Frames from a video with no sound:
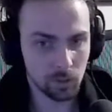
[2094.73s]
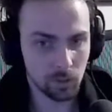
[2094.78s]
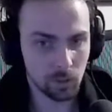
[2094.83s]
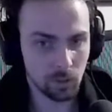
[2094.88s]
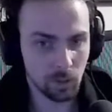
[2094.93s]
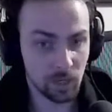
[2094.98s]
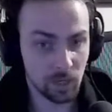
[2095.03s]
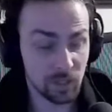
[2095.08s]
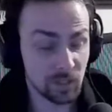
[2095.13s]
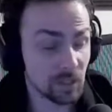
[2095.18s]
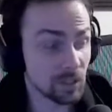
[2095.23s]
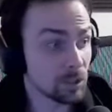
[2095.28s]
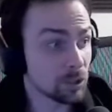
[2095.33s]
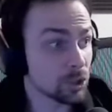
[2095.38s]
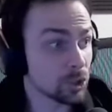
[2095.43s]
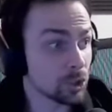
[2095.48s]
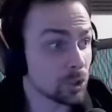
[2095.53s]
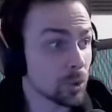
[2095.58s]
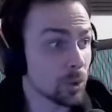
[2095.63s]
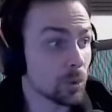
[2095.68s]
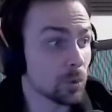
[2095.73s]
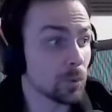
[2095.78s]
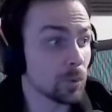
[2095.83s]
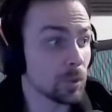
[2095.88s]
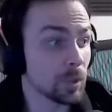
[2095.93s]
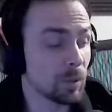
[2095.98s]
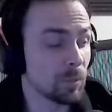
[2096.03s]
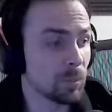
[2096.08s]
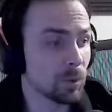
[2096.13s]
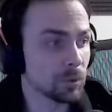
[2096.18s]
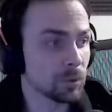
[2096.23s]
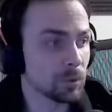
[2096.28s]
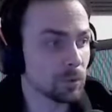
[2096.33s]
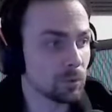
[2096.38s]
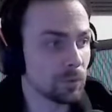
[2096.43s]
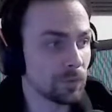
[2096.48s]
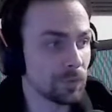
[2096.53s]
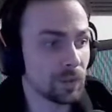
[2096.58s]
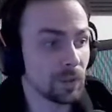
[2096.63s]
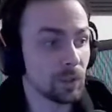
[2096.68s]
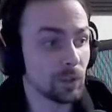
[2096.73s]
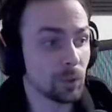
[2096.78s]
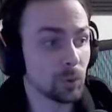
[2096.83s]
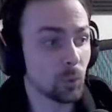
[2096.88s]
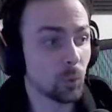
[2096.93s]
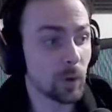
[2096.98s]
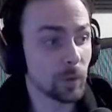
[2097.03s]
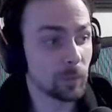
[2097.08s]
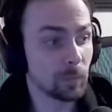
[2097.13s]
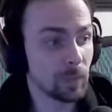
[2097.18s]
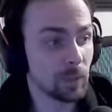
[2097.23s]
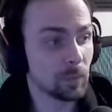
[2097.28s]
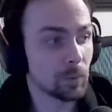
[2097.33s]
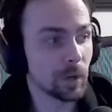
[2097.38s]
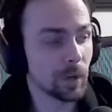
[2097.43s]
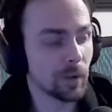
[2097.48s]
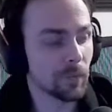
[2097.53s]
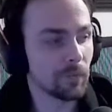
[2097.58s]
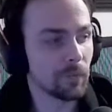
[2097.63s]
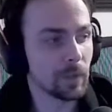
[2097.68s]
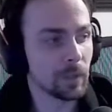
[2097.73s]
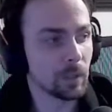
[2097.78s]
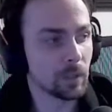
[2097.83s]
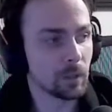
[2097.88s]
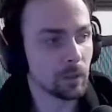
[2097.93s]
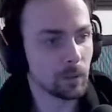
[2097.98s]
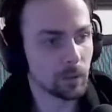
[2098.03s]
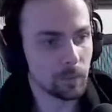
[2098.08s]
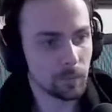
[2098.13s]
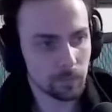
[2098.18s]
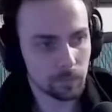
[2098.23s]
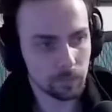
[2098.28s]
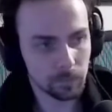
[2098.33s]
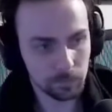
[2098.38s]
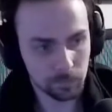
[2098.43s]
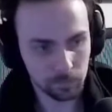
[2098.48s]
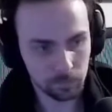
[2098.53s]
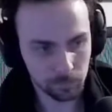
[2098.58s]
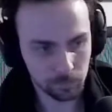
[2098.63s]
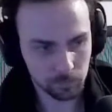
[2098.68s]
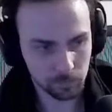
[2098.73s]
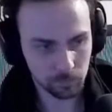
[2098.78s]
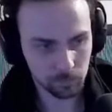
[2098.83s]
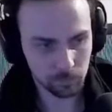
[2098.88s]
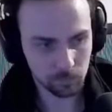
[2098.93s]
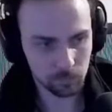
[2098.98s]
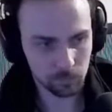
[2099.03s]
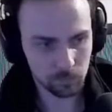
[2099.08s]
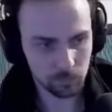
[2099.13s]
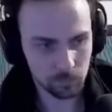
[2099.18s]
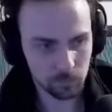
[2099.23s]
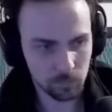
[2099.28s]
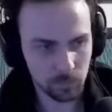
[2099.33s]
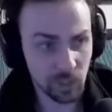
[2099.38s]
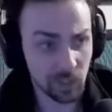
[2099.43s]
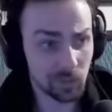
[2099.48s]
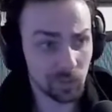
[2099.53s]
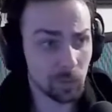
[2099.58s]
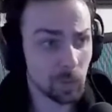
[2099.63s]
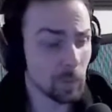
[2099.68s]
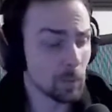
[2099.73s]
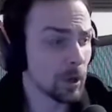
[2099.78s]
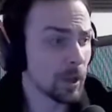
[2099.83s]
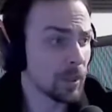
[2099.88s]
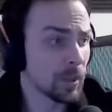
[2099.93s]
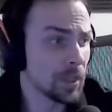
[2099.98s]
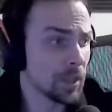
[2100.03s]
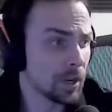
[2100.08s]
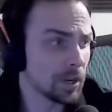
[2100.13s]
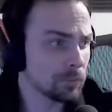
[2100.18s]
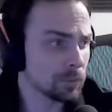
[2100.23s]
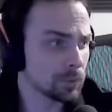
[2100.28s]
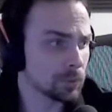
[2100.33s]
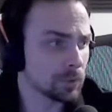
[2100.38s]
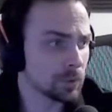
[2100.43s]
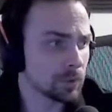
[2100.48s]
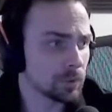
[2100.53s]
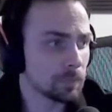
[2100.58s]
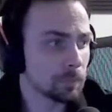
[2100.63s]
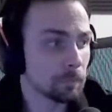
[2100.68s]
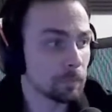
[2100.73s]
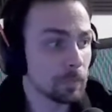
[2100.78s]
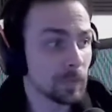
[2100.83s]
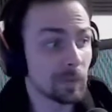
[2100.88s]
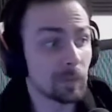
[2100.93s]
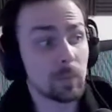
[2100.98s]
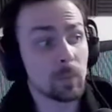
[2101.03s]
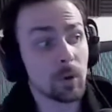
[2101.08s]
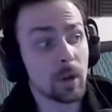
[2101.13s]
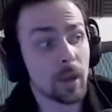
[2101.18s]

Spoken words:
And this is so important to figure out what people are thinking. If people are nervous, if people are